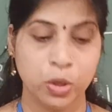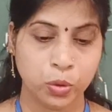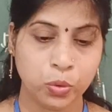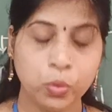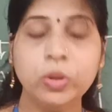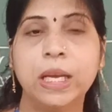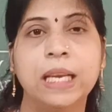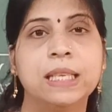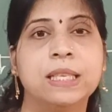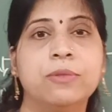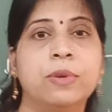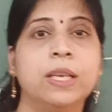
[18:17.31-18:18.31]
You know, there
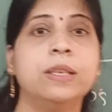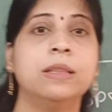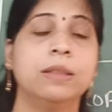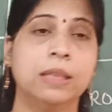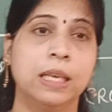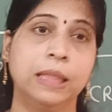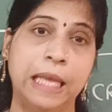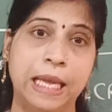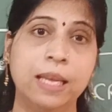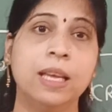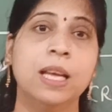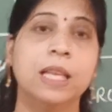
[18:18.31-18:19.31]
is a one
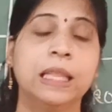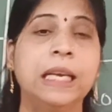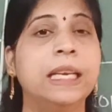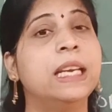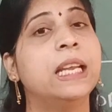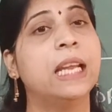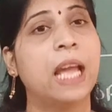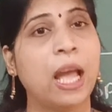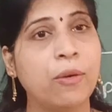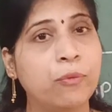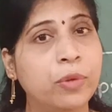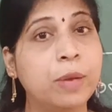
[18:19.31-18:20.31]
thing that in
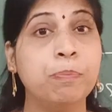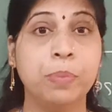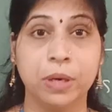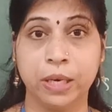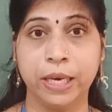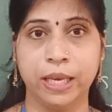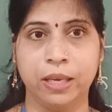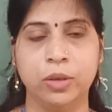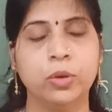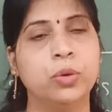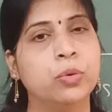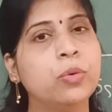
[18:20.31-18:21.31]
every
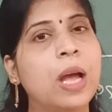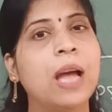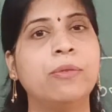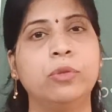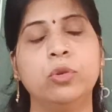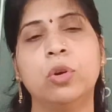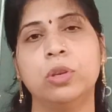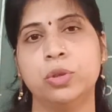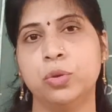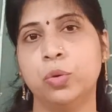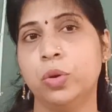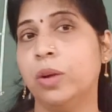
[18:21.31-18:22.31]
birthday you have to
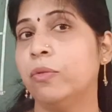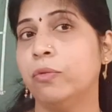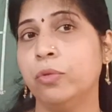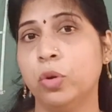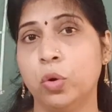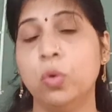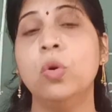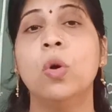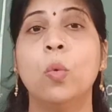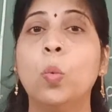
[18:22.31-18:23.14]
also grow